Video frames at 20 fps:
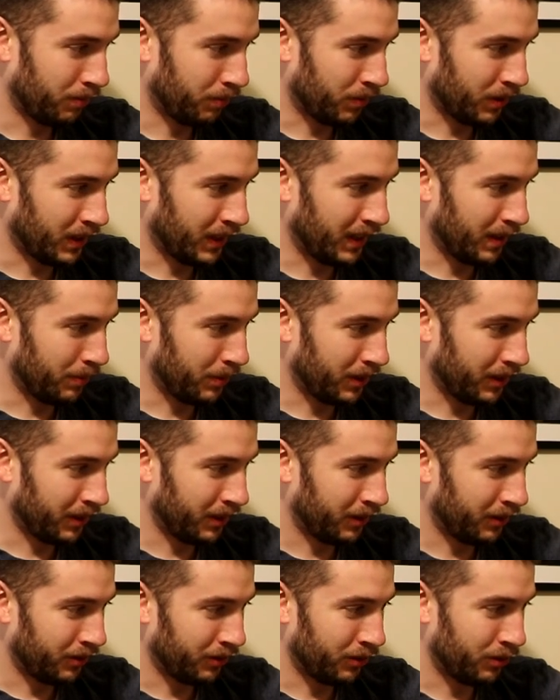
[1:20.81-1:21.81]
but
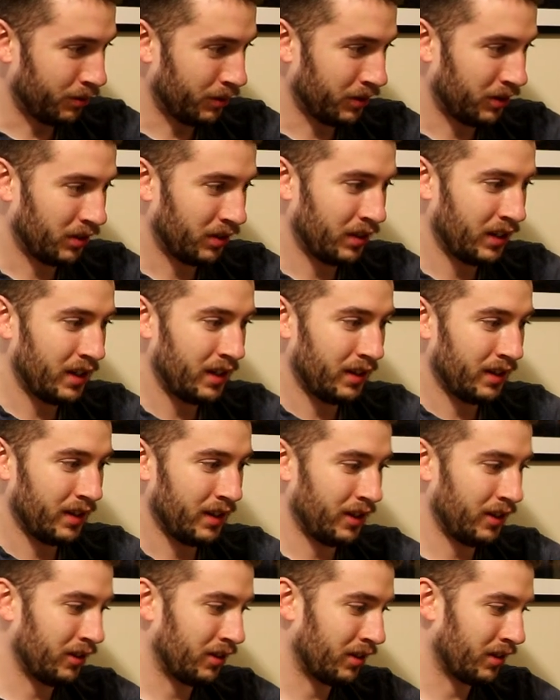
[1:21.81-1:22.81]
anybody who has seen
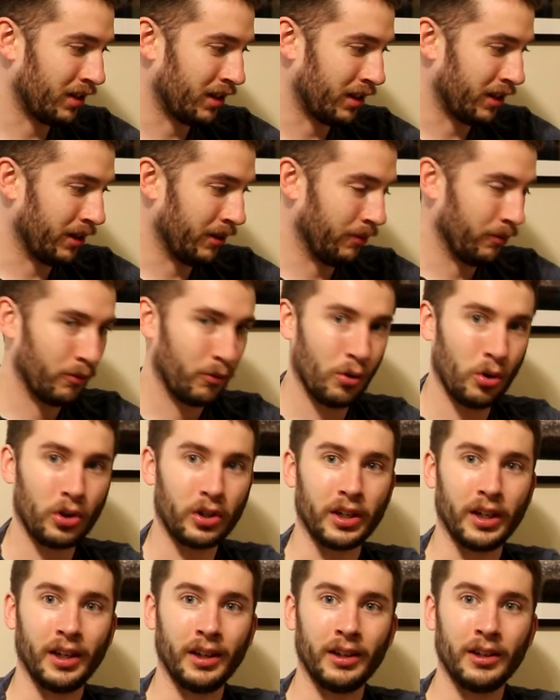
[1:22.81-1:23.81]
these uh,
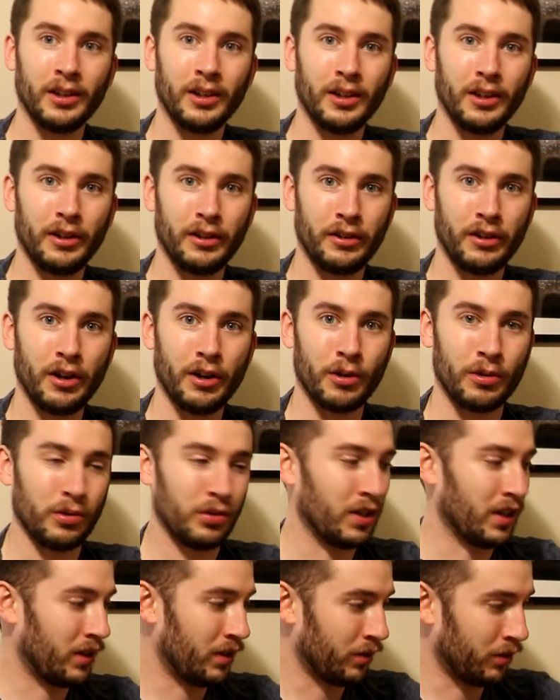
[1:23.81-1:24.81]
working
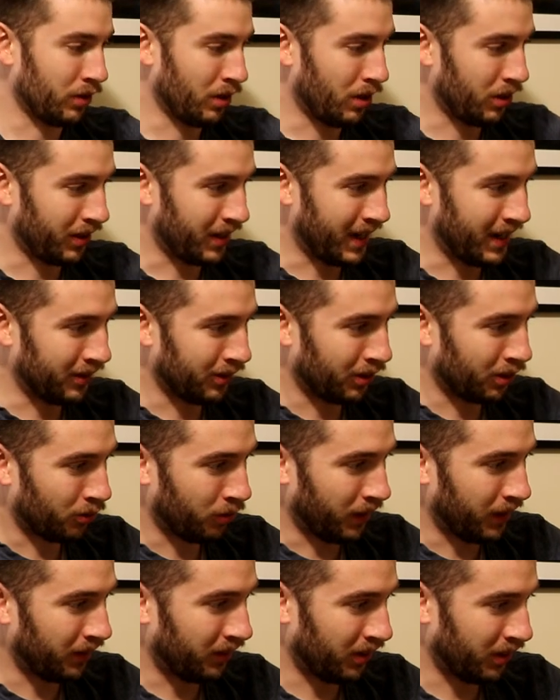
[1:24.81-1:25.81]
knows that there's all kinds of
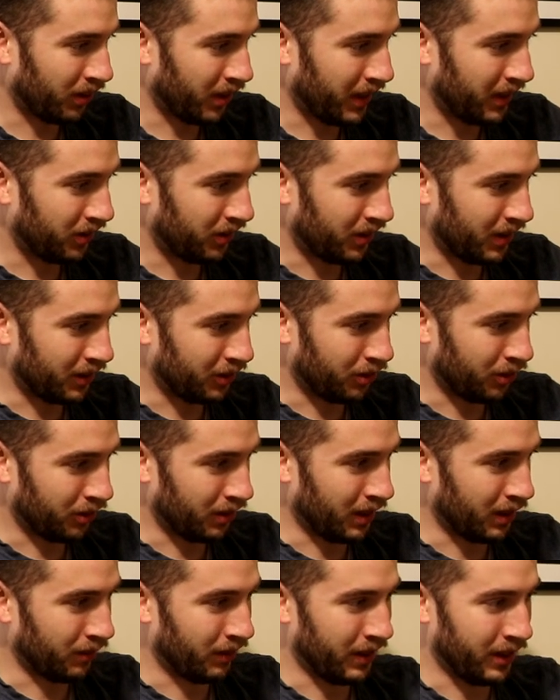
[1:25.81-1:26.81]
crazy lights that
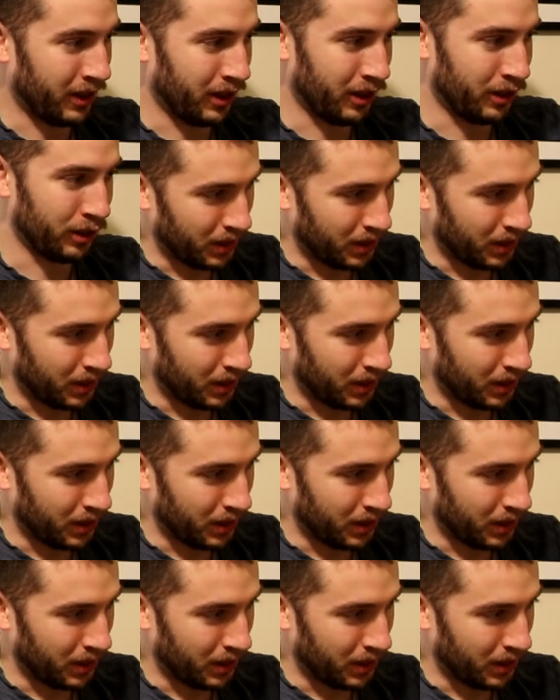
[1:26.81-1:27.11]
turn on right here.